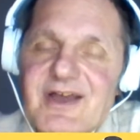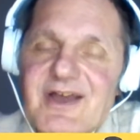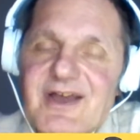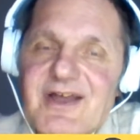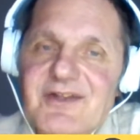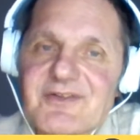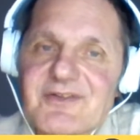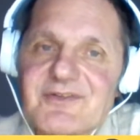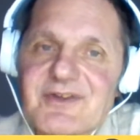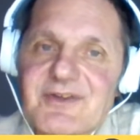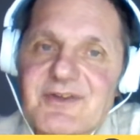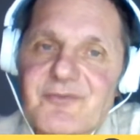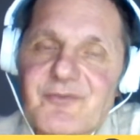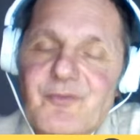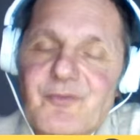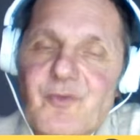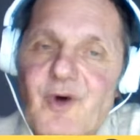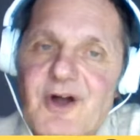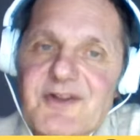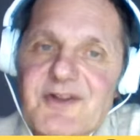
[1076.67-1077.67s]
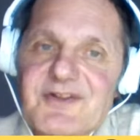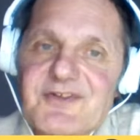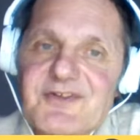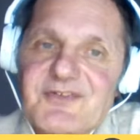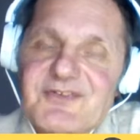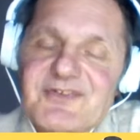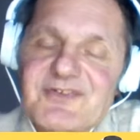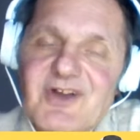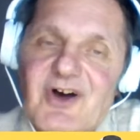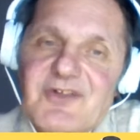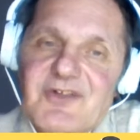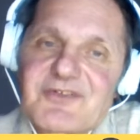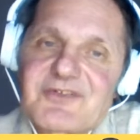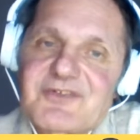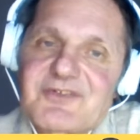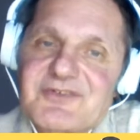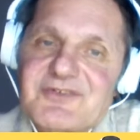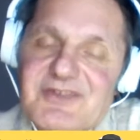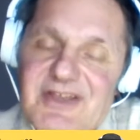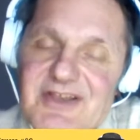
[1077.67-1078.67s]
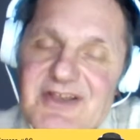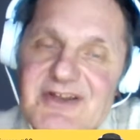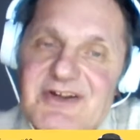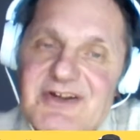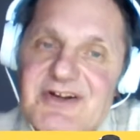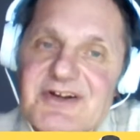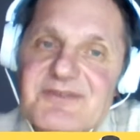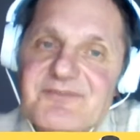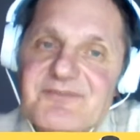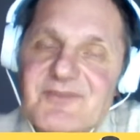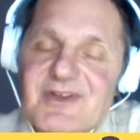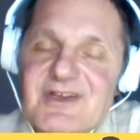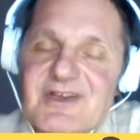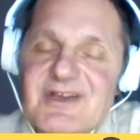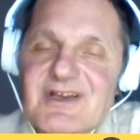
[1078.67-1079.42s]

and if one is not there,